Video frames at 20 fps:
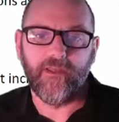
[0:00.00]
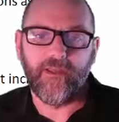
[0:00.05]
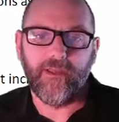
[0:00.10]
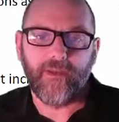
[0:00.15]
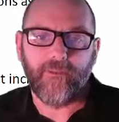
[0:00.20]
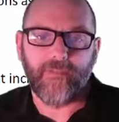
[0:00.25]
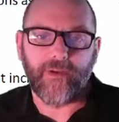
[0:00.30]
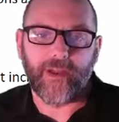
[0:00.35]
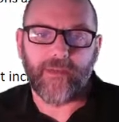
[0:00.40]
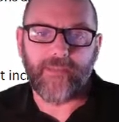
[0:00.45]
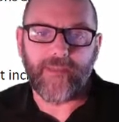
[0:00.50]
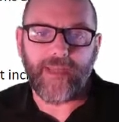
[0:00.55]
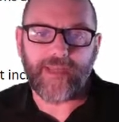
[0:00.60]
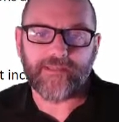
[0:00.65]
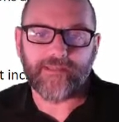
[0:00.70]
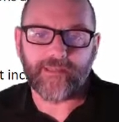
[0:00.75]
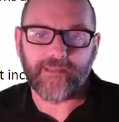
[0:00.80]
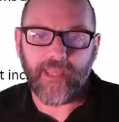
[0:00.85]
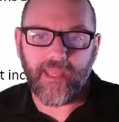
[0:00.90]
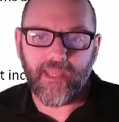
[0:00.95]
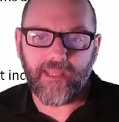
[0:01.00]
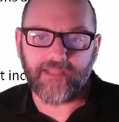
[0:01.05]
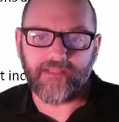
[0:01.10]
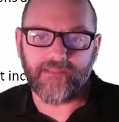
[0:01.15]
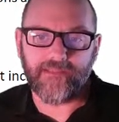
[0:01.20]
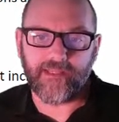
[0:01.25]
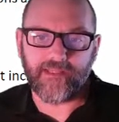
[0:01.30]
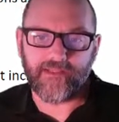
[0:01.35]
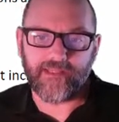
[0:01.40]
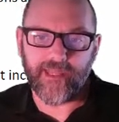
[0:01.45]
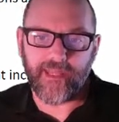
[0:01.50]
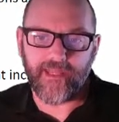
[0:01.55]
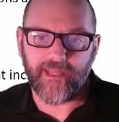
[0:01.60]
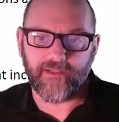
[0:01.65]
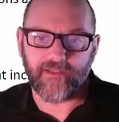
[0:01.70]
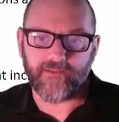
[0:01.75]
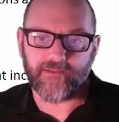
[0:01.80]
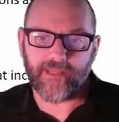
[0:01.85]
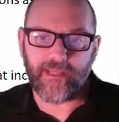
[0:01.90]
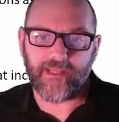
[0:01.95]
by passing heads and
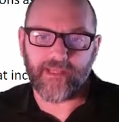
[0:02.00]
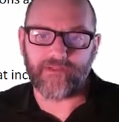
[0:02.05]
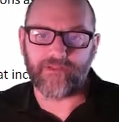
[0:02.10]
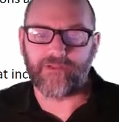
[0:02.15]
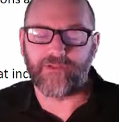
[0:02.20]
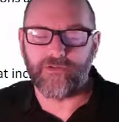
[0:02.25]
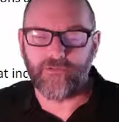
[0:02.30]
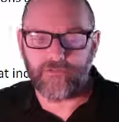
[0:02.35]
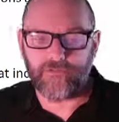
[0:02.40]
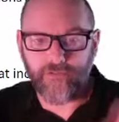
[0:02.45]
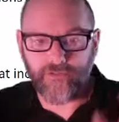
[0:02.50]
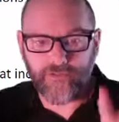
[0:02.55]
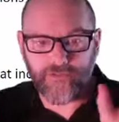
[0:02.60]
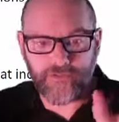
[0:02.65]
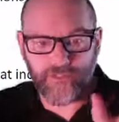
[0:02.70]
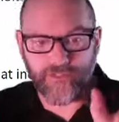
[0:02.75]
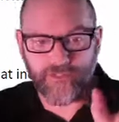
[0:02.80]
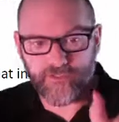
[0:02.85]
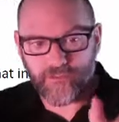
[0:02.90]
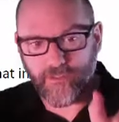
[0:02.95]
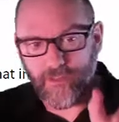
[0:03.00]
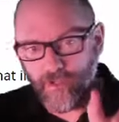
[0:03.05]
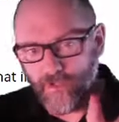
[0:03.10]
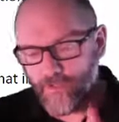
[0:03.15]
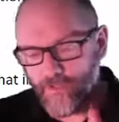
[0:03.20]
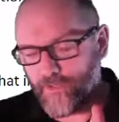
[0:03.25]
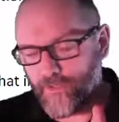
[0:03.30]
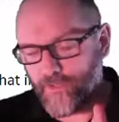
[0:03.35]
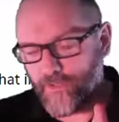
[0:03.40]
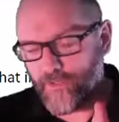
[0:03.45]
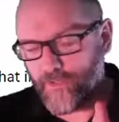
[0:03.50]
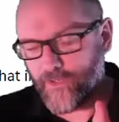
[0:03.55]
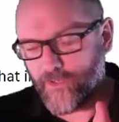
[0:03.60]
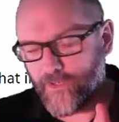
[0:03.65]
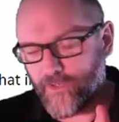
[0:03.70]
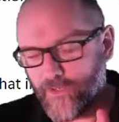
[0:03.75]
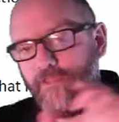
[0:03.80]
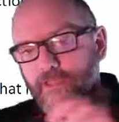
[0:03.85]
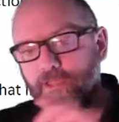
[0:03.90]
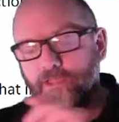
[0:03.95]
tails as the 2 functions arguments,
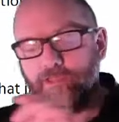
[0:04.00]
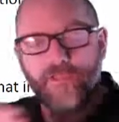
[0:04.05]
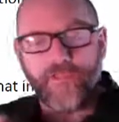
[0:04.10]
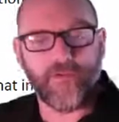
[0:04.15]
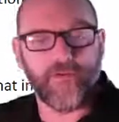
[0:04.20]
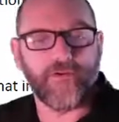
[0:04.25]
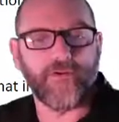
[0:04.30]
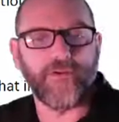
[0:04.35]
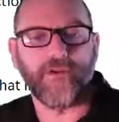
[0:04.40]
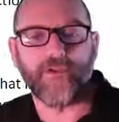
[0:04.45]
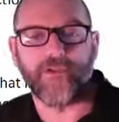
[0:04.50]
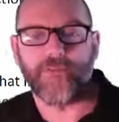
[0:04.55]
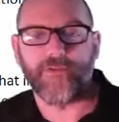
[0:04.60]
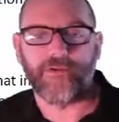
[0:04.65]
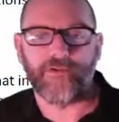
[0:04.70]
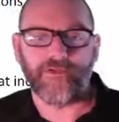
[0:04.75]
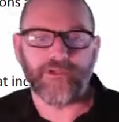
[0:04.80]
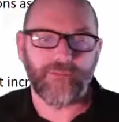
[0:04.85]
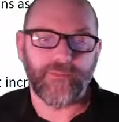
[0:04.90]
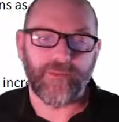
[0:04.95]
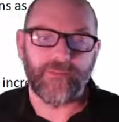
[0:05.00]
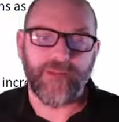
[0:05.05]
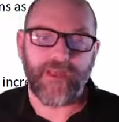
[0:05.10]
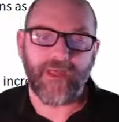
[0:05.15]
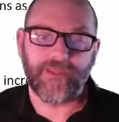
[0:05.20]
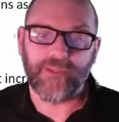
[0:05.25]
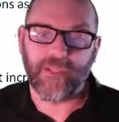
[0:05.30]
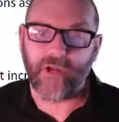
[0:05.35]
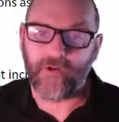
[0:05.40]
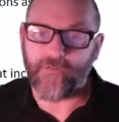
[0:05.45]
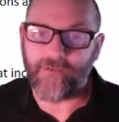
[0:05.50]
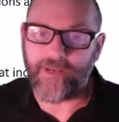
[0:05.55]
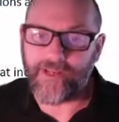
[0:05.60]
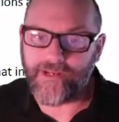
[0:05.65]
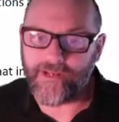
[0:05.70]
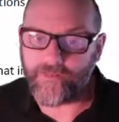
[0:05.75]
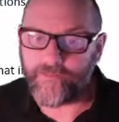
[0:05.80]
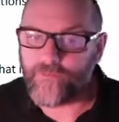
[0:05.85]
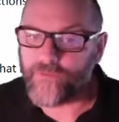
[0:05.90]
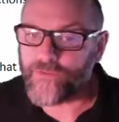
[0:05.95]
and the third argument should be
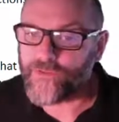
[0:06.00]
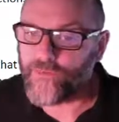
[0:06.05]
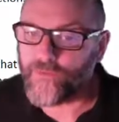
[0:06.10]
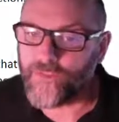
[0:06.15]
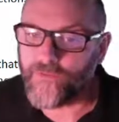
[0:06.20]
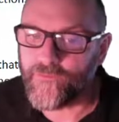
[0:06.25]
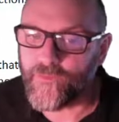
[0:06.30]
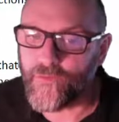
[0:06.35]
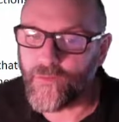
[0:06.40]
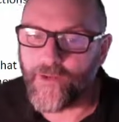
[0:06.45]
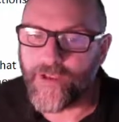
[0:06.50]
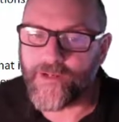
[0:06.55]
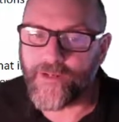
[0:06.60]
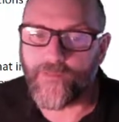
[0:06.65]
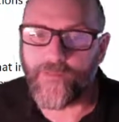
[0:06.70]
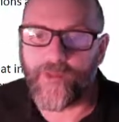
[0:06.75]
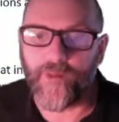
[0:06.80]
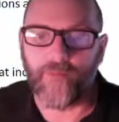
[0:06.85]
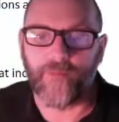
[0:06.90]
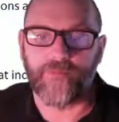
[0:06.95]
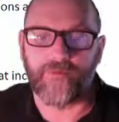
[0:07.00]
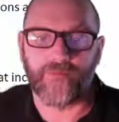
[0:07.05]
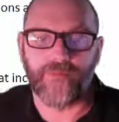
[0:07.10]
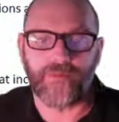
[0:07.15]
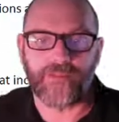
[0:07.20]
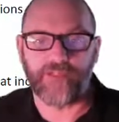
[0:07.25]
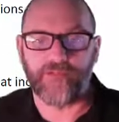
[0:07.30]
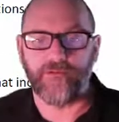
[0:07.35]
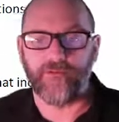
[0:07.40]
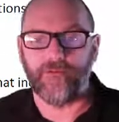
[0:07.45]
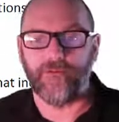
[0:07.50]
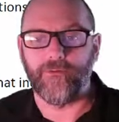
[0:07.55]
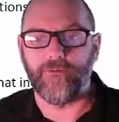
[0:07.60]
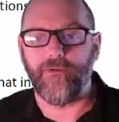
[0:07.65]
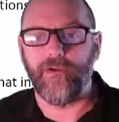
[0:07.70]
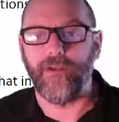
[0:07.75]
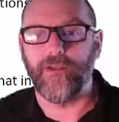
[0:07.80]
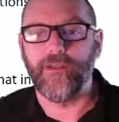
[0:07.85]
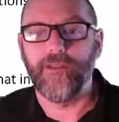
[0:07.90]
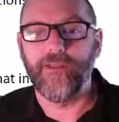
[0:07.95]
math.random, which will give you a random number between 0 and
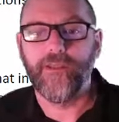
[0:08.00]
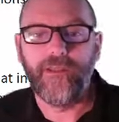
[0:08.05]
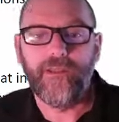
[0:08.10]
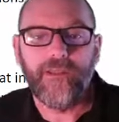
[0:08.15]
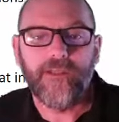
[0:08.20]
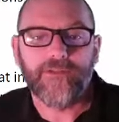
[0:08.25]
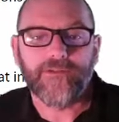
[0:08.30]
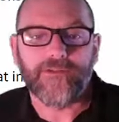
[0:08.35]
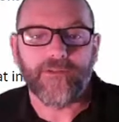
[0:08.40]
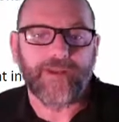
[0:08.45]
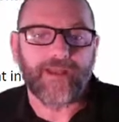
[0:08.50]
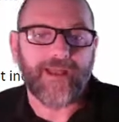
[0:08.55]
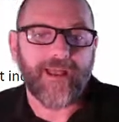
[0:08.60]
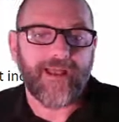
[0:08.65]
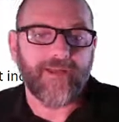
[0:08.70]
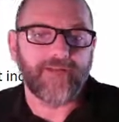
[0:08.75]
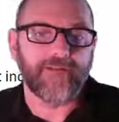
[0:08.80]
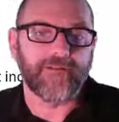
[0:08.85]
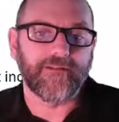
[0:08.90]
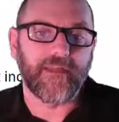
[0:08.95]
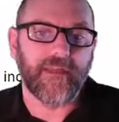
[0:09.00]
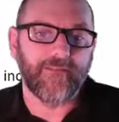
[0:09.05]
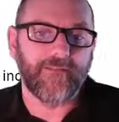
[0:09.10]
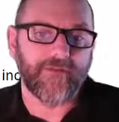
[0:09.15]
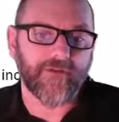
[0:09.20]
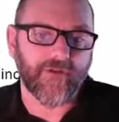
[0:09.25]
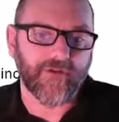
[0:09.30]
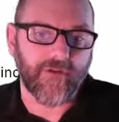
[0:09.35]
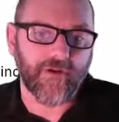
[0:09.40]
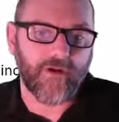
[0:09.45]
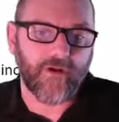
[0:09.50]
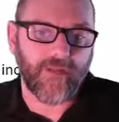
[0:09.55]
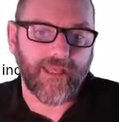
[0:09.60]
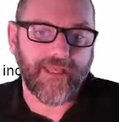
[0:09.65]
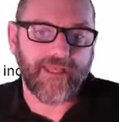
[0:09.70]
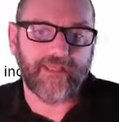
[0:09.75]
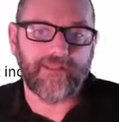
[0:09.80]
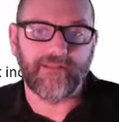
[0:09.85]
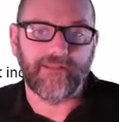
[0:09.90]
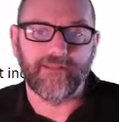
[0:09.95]
1. So about half the time it should call
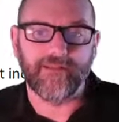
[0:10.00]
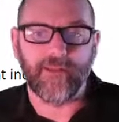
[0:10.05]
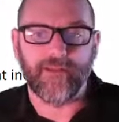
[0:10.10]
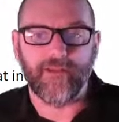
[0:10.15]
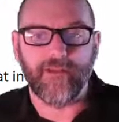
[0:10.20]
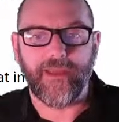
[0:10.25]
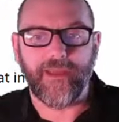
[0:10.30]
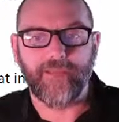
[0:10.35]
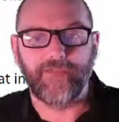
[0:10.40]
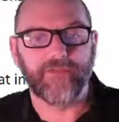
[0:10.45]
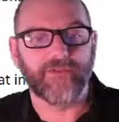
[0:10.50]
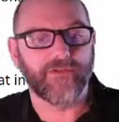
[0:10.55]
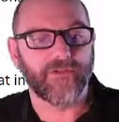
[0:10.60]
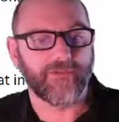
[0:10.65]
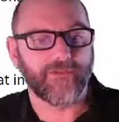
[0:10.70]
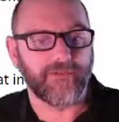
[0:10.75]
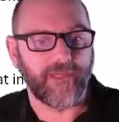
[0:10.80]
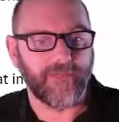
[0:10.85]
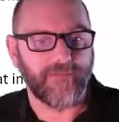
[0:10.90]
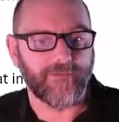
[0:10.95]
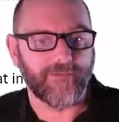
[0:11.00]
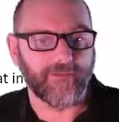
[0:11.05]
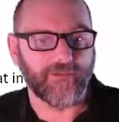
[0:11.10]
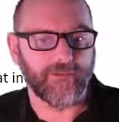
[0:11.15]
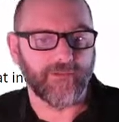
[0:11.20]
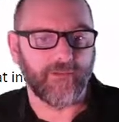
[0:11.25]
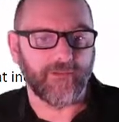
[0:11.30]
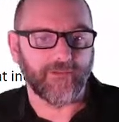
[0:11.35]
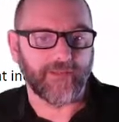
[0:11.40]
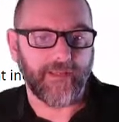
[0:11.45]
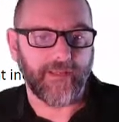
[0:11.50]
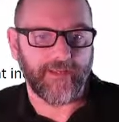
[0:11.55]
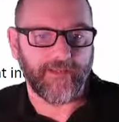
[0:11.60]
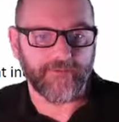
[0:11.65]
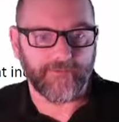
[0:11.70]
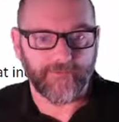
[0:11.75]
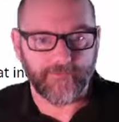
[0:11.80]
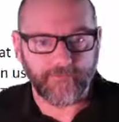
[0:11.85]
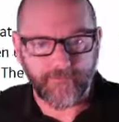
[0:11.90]
heads, and the other half it should call tails.